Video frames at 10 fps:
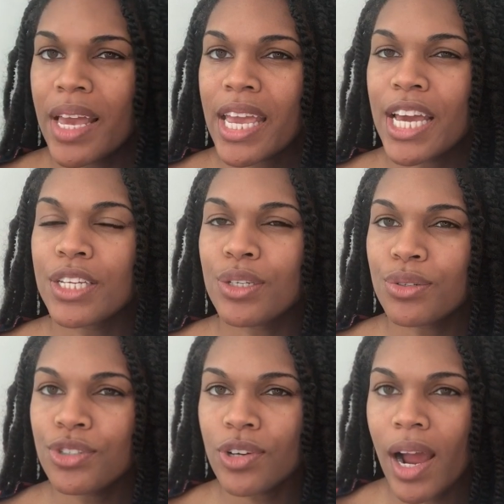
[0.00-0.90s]
Can
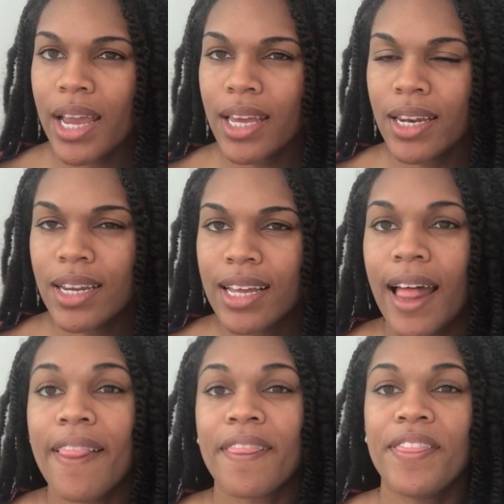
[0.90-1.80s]
you try it?
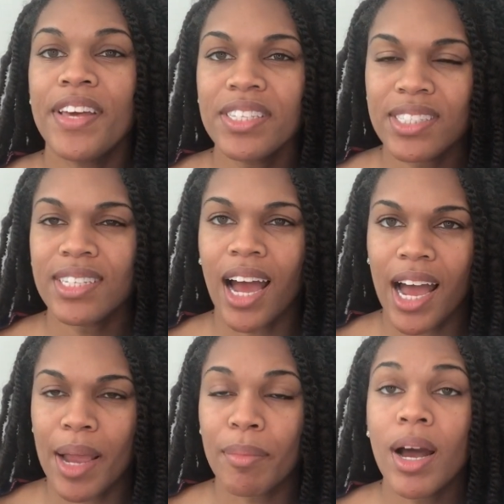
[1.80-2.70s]
This
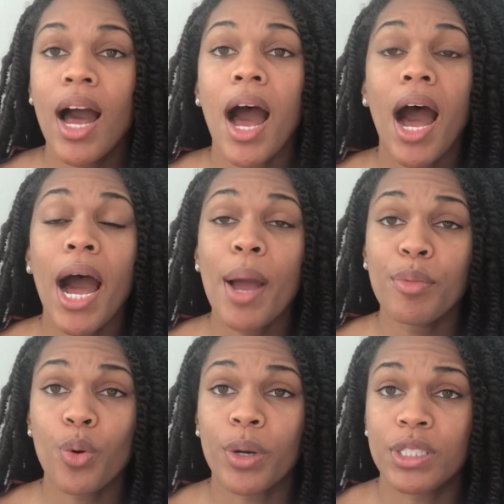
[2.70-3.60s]
time,
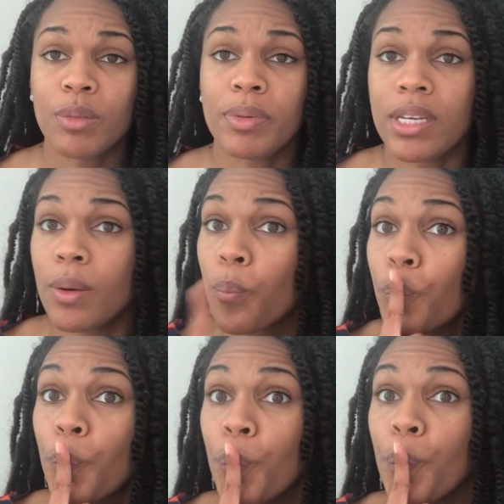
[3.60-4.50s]
I'm going to be
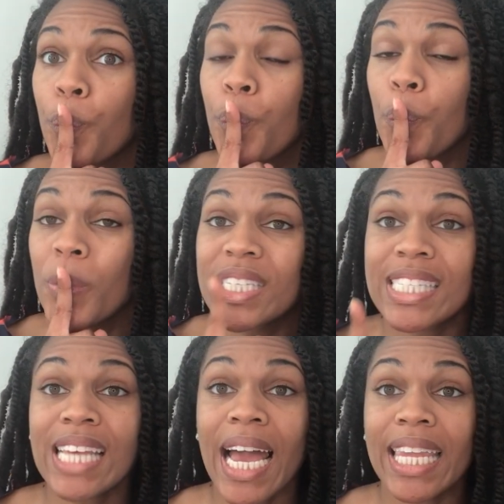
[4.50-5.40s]

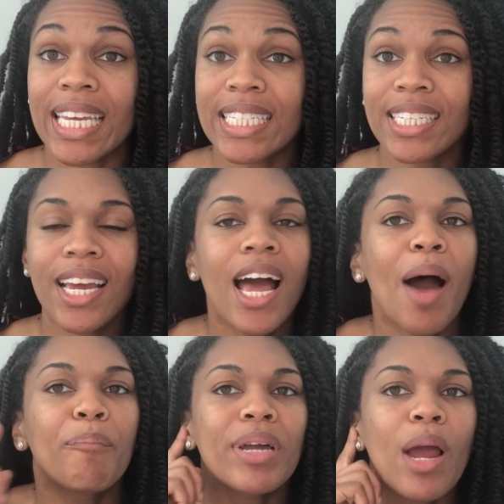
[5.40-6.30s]
silent,
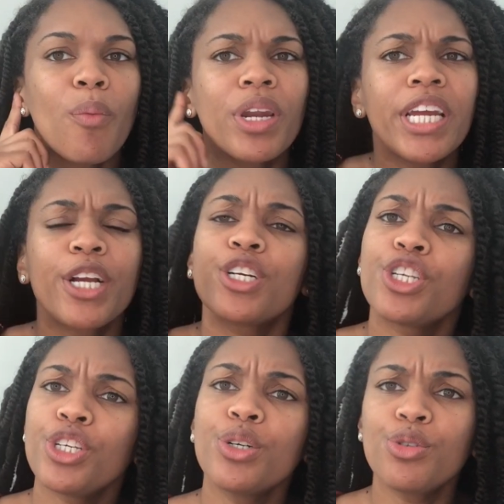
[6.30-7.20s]
but I want to hear
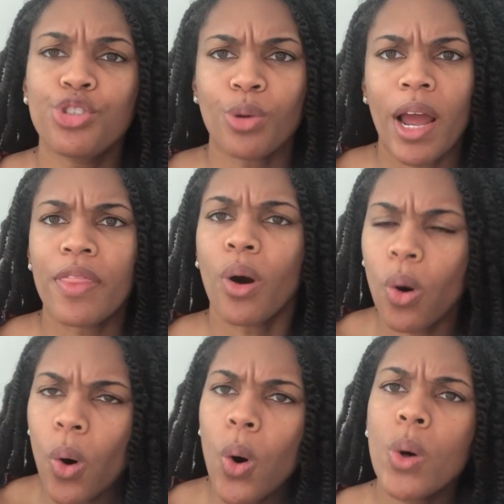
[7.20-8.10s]
you try the
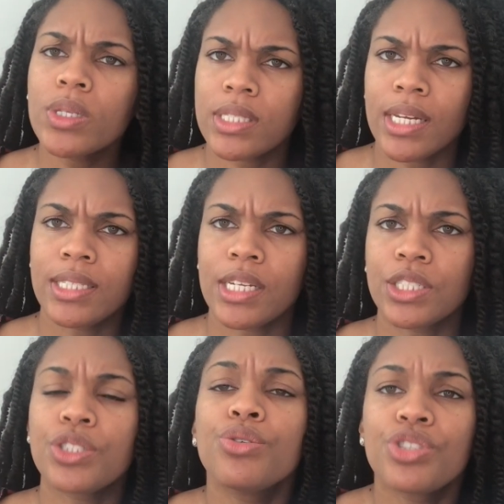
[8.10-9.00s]
whole
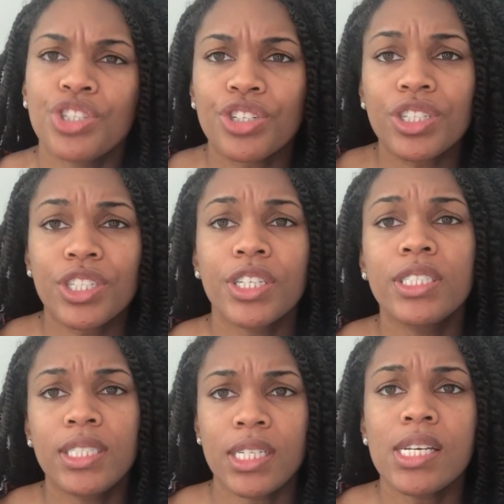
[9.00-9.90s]
sentence using your
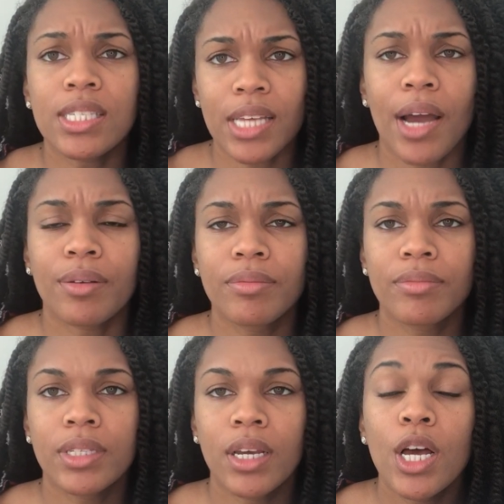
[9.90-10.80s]
good T sound.
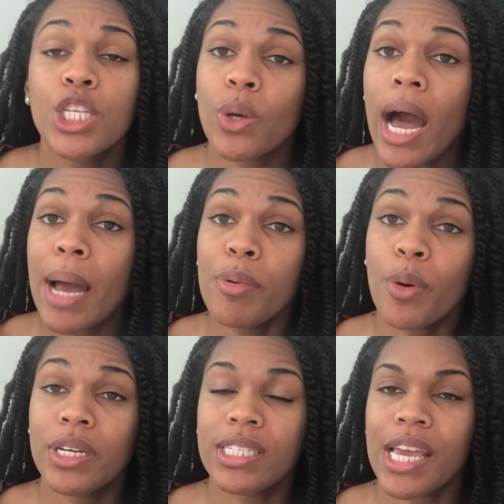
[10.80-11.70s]
So I'm
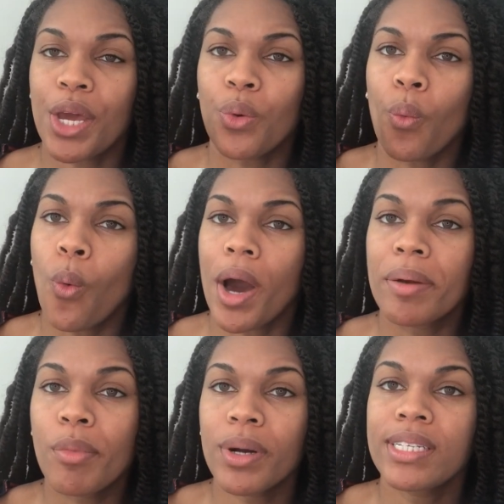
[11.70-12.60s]
going to say it
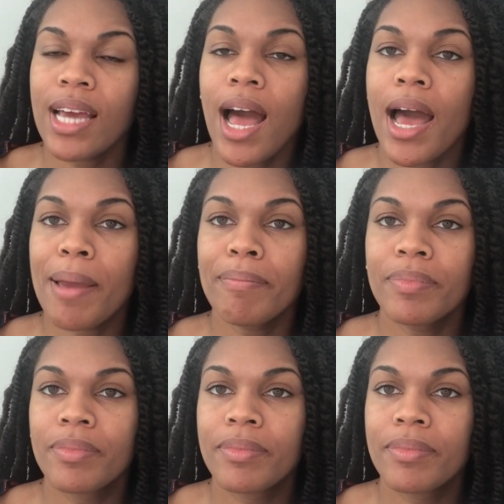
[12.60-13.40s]
one more time,